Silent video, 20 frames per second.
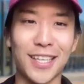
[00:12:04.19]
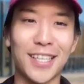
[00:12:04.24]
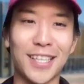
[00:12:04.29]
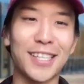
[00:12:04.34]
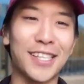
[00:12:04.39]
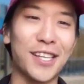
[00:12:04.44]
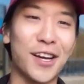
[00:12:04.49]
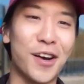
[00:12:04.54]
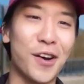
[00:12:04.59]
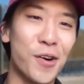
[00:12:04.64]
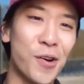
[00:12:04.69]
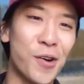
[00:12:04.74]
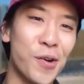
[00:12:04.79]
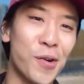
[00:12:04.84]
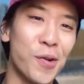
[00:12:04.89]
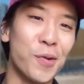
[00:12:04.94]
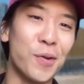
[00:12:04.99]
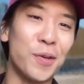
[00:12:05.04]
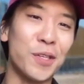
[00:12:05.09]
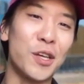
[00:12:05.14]

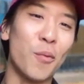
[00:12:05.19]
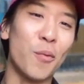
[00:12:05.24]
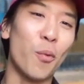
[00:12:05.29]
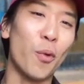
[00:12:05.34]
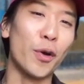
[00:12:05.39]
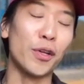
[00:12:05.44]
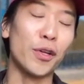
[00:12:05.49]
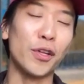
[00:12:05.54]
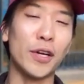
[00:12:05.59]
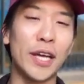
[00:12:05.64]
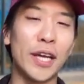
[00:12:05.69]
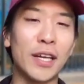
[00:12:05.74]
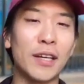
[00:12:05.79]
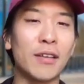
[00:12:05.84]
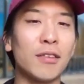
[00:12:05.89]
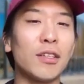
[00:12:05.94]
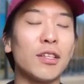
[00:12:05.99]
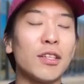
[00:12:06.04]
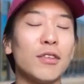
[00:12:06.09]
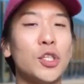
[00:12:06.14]
So we're
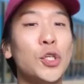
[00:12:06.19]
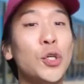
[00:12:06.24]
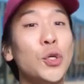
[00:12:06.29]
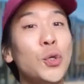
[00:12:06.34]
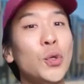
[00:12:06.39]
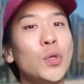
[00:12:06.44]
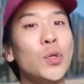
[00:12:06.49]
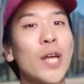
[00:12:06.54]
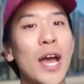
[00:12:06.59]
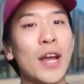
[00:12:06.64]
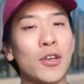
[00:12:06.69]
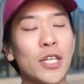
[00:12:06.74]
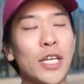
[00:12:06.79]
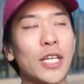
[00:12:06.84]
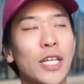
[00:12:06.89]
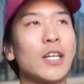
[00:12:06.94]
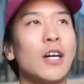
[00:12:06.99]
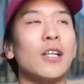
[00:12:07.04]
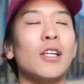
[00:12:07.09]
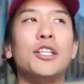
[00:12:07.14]
looking to
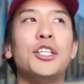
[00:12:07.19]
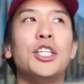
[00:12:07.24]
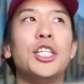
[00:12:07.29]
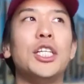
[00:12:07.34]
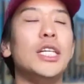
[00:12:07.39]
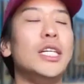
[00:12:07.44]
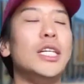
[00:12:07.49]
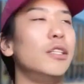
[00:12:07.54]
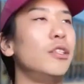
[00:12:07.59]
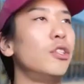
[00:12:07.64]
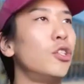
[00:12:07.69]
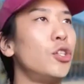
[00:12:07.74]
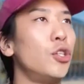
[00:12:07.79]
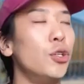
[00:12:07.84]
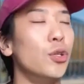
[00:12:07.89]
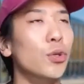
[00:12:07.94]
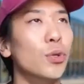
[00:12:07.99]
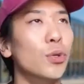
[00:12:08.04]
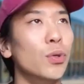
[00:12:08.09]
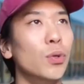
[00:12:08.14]
nanotechnology
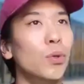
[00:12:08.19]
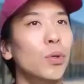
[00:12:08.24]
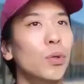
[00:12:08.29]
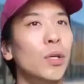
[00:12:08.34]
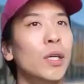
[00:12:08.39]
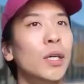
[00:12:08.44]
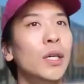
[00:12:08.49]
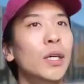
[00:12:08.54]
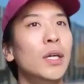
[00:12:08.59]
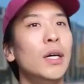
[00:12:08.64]
to